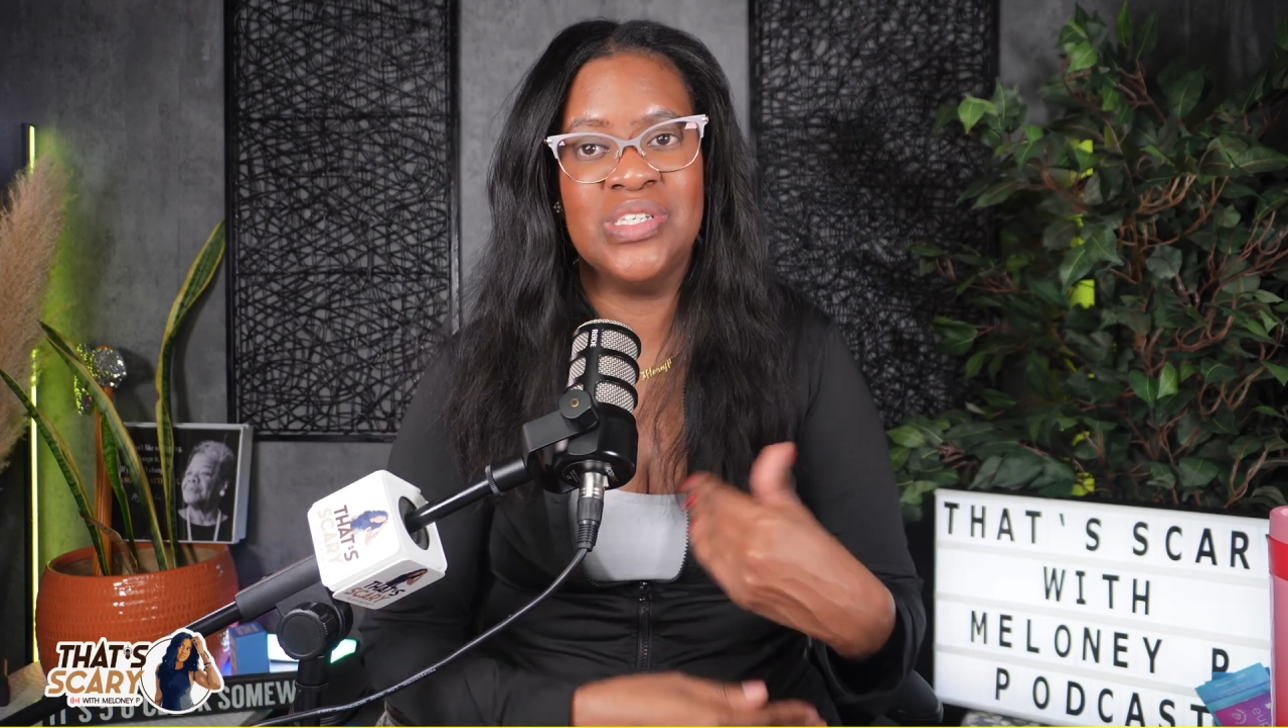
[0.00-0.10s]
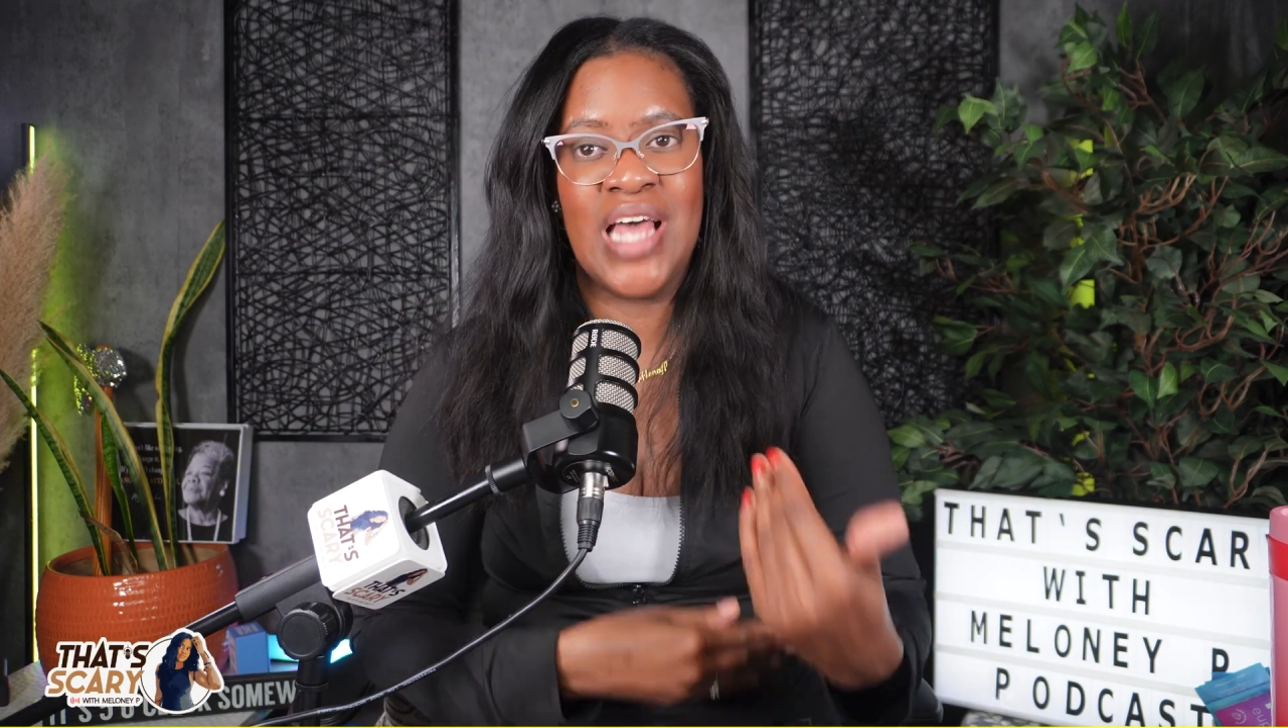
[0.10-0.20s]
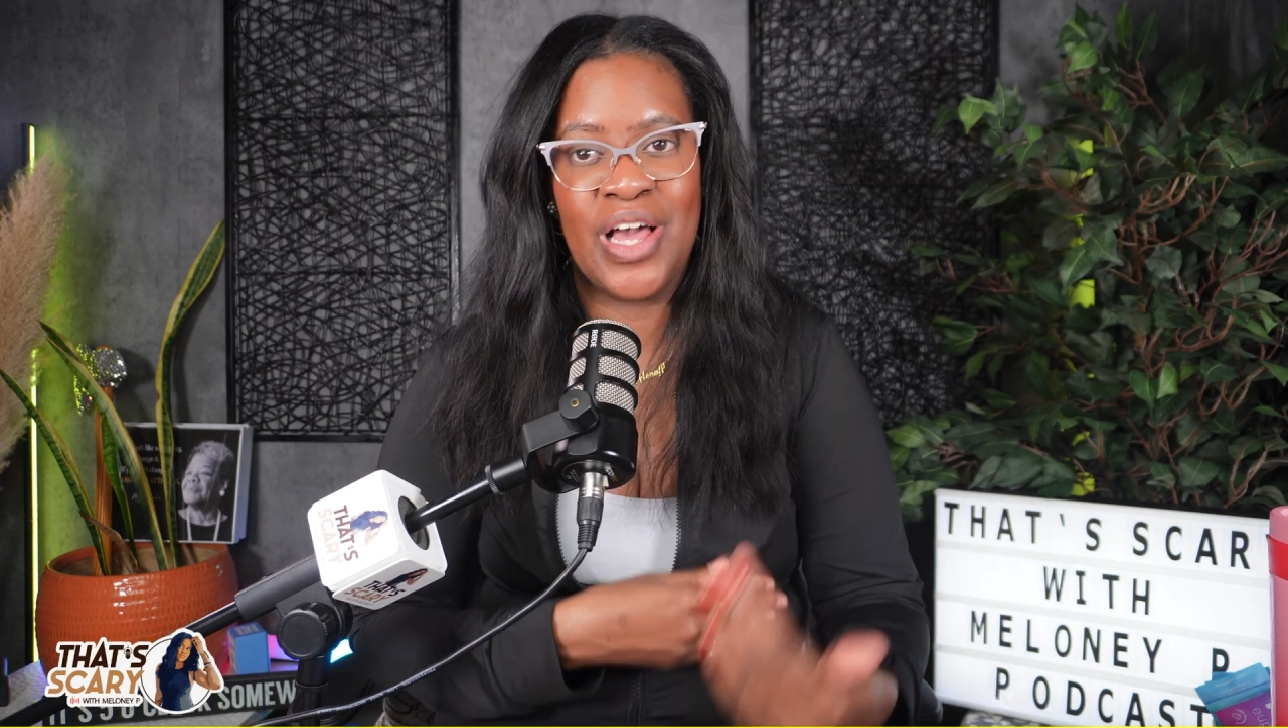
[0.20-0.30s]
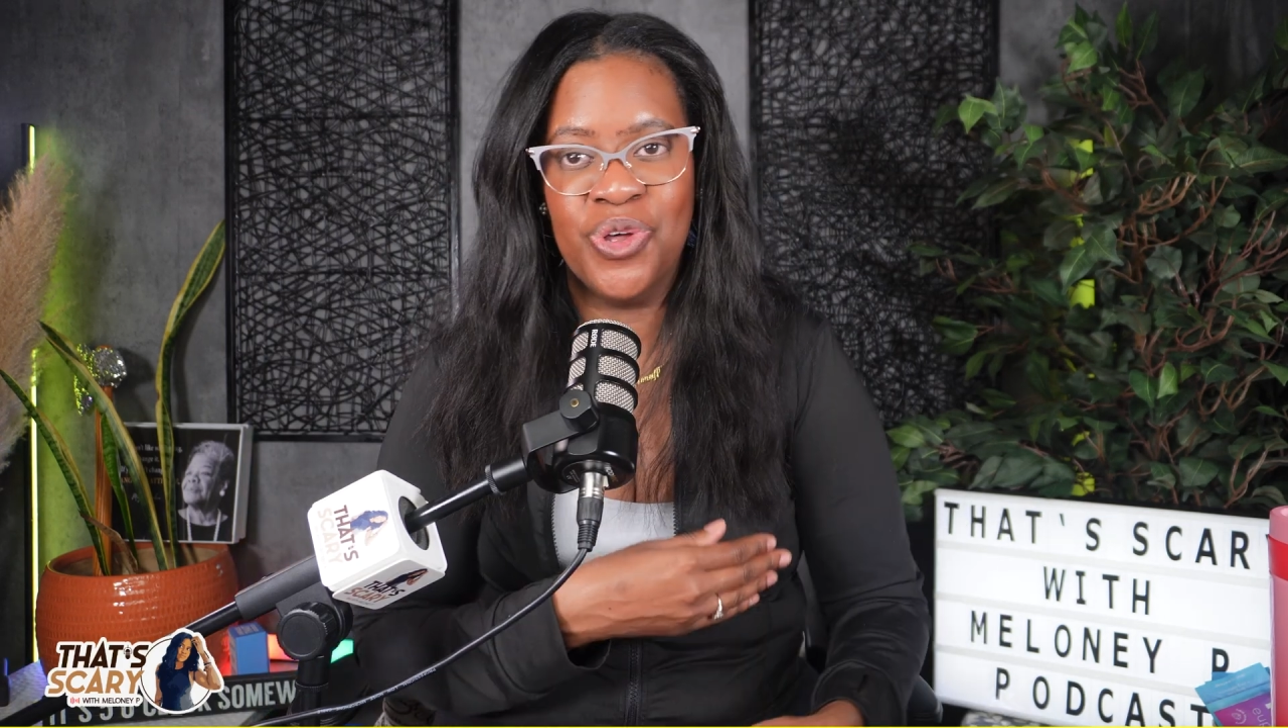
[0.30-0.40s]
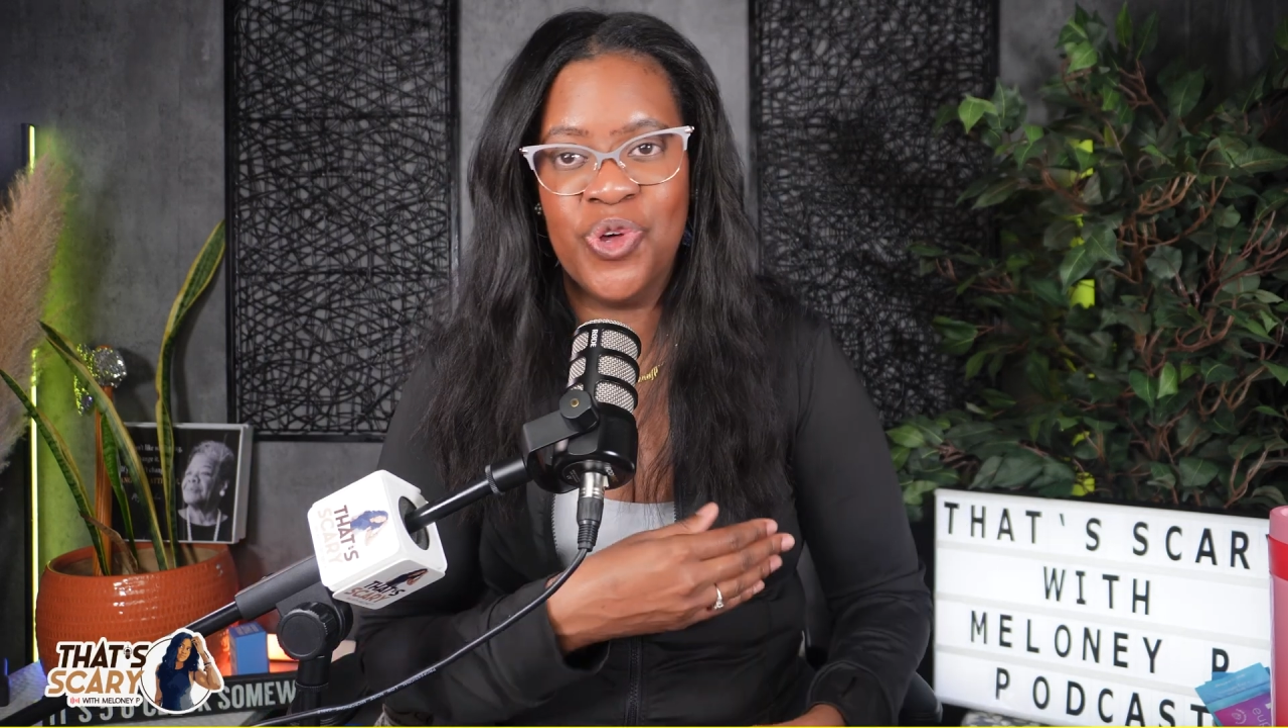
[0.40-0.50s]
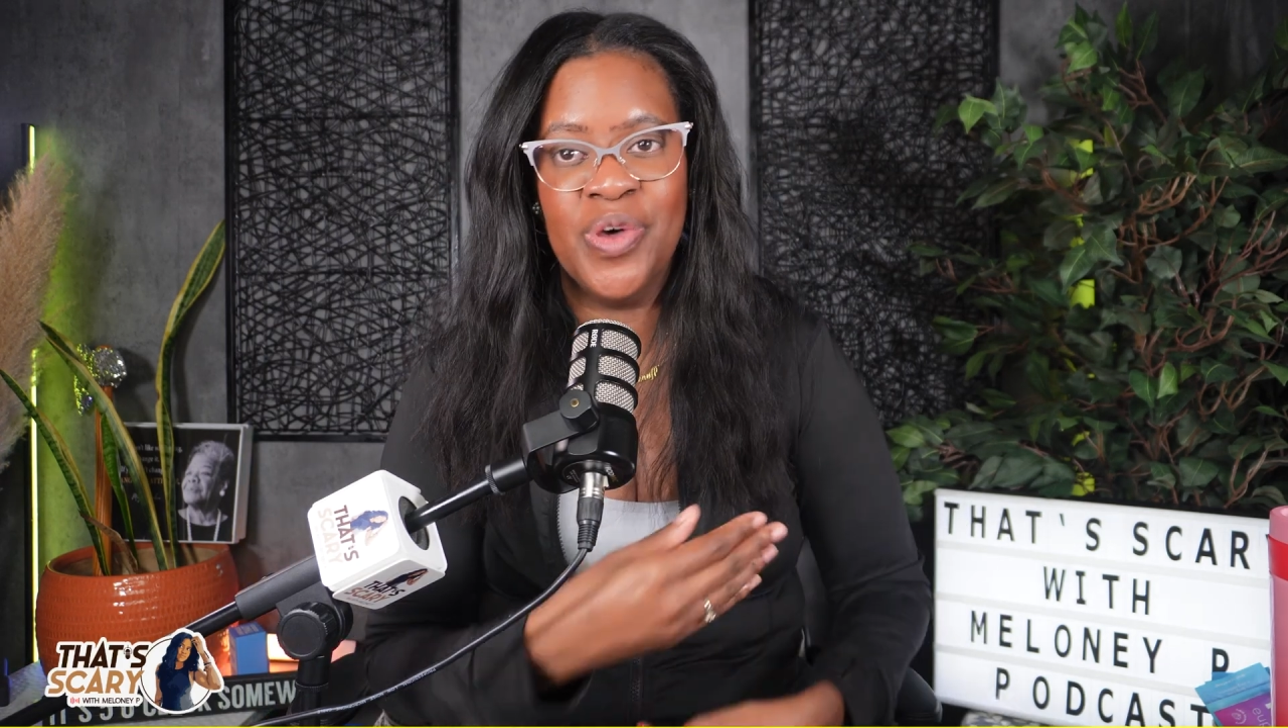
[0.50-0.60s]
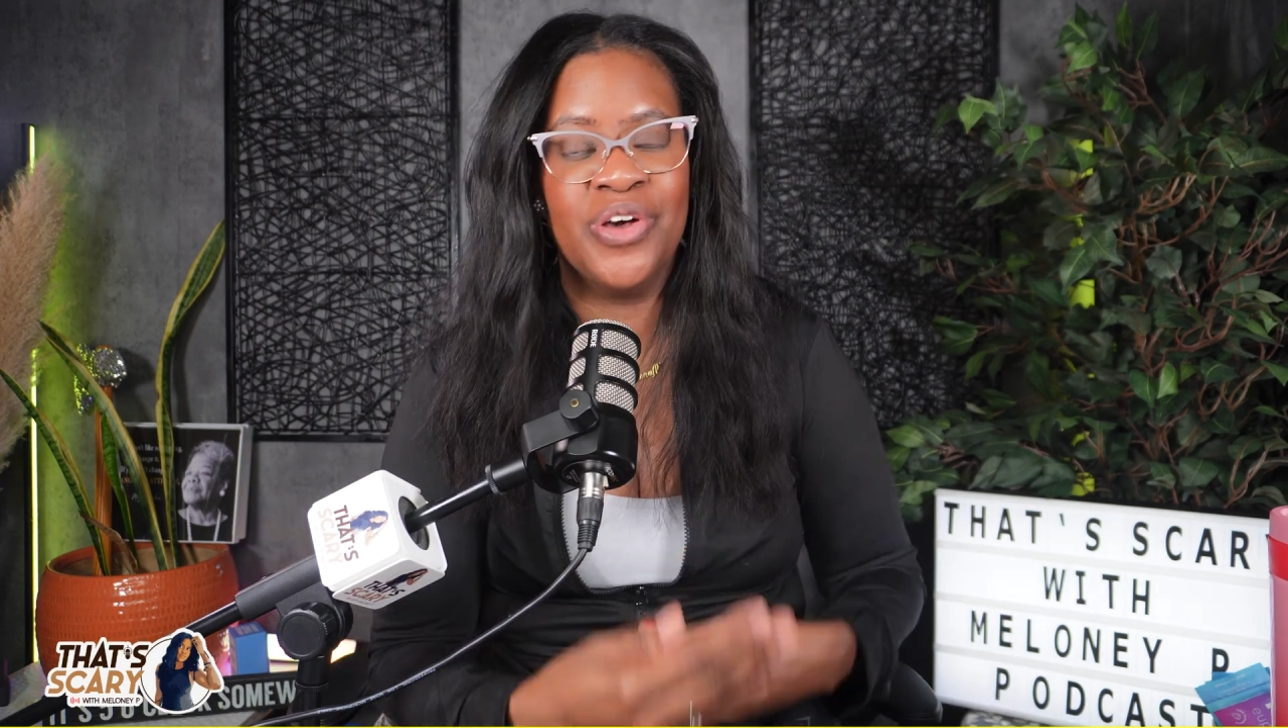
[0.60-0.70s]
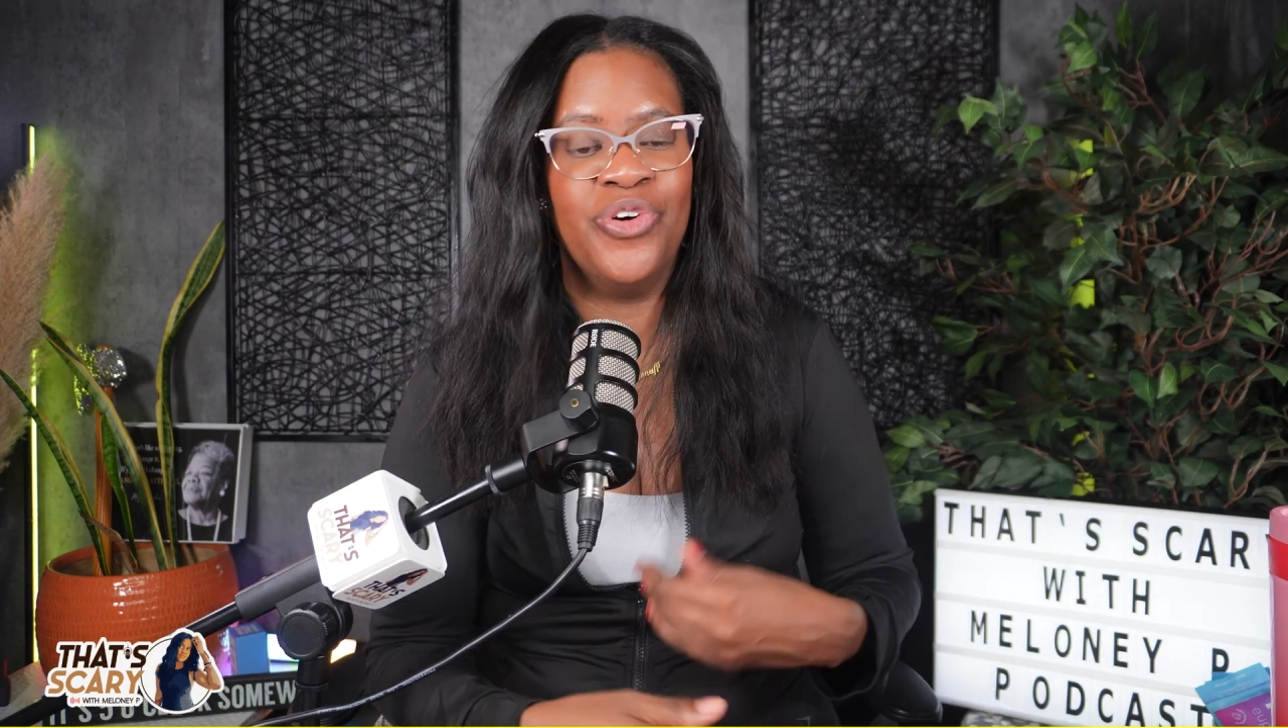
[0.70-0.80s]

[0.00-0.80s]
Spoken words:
cycle going